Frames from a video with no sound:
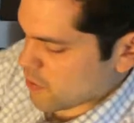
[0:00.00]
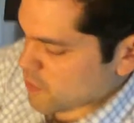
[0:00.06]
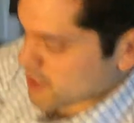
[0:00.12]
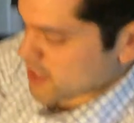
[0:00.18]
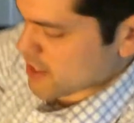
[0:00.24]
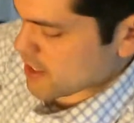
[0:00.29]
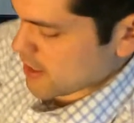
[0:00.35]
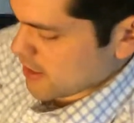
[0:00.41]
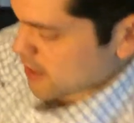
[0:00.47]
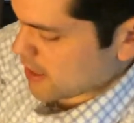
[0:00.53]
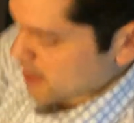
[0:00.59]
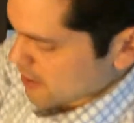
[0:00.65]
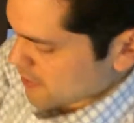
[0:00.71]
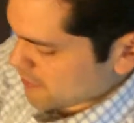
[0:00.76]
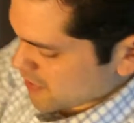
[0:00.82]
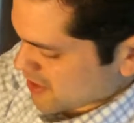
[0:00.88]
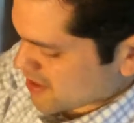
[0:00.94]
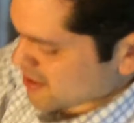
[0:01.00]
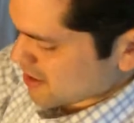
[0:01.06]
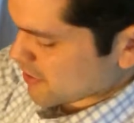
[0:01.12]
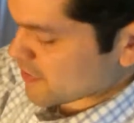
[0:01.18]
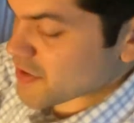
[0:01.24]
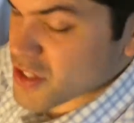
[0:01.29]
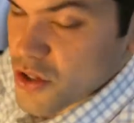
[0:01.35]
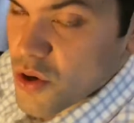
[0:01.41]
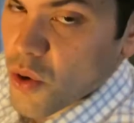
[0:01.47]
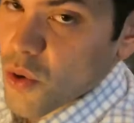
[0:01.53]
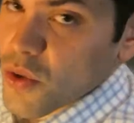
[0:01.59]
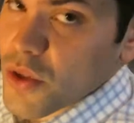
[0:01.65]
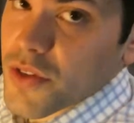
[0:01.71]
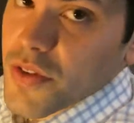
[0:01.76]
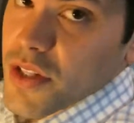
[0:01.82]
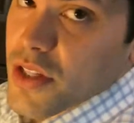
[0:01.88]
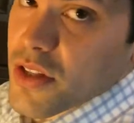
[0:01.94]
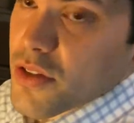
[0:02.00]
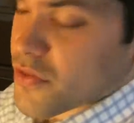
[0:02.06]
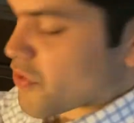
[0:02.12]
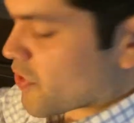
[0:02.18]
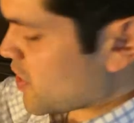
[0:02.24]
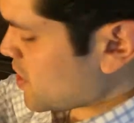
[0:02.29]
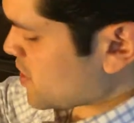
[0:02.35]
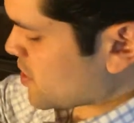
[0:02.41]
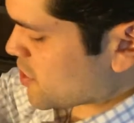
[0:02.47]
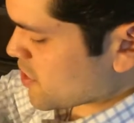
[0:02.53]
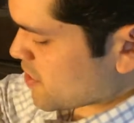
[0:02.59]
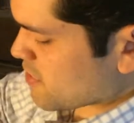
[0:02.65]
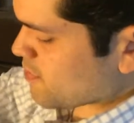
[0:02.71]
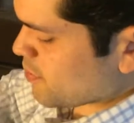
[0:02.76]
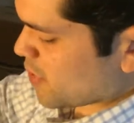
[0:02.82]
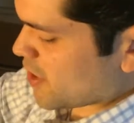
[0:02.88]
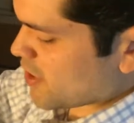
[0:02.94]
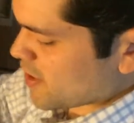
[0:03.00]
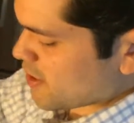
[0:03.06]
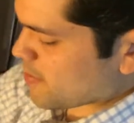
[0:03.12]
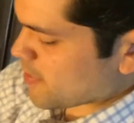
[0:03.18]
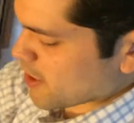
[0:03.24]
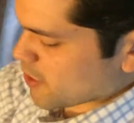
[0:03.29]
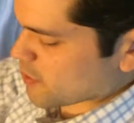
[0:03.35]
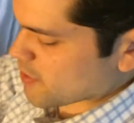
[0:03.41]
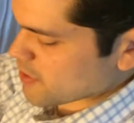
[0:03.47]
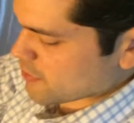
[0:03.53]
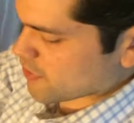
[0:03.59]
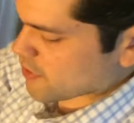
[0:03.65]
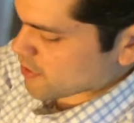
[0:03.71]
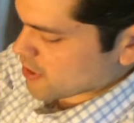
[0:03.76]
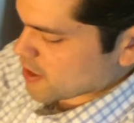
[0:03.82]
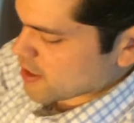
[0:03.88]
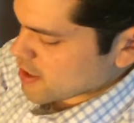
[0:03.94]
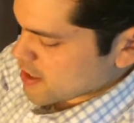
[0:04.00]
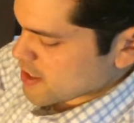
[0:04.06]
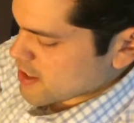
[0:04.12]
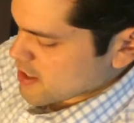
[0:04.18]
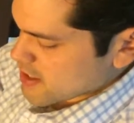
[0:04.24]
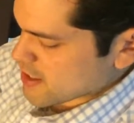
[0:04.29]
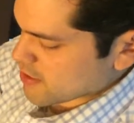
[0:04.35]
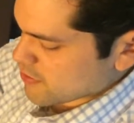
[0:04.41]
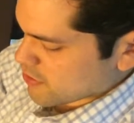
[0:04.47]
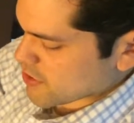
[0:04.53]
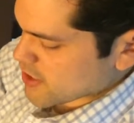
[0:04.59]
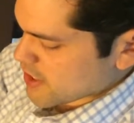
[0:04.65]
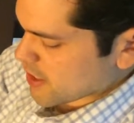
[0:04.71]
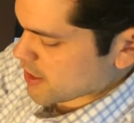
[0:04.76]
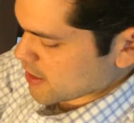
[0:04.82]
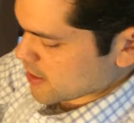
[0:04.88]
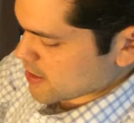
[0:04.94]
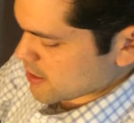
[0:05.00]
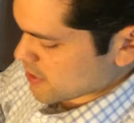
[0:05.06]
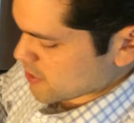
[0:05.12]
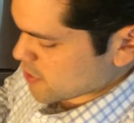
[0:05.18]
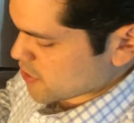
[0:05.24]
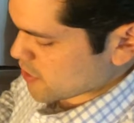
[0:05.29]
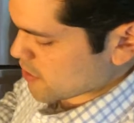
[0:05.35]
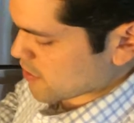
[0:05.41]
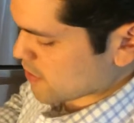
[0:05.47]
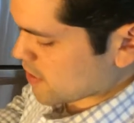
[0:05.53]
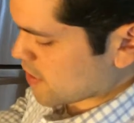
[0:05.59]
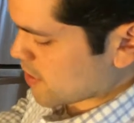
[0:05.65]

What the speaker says: whisk it. And if it's cold, if it's in the fridge, just put it in the microwave for several seconds and you should